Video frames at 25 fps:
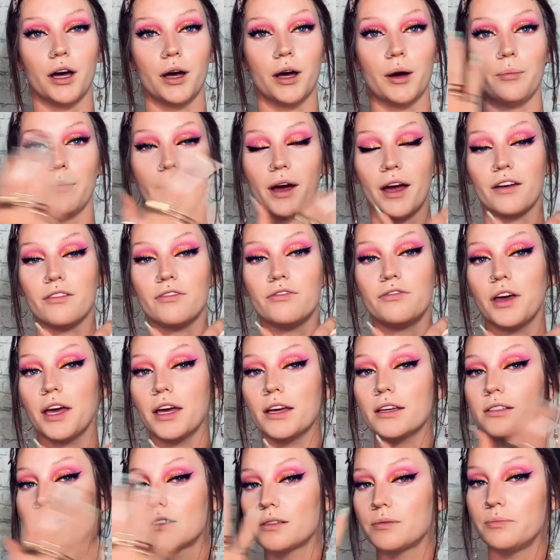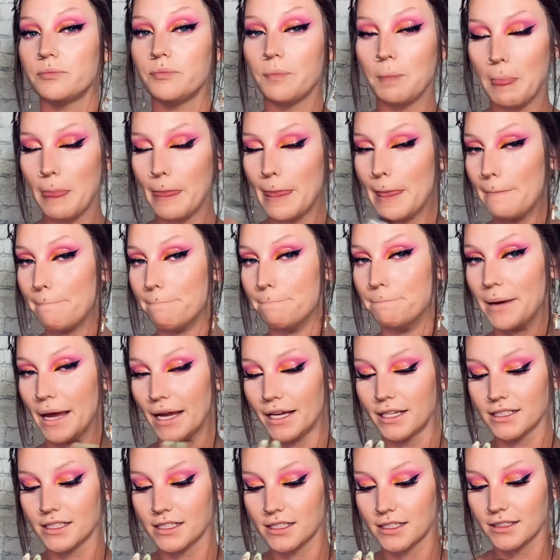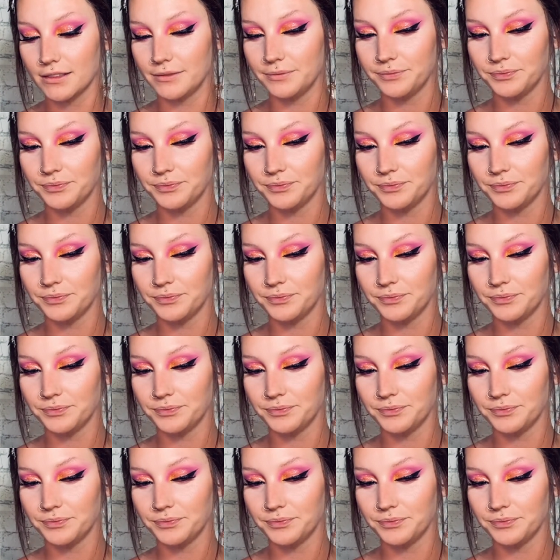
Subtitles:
my face base,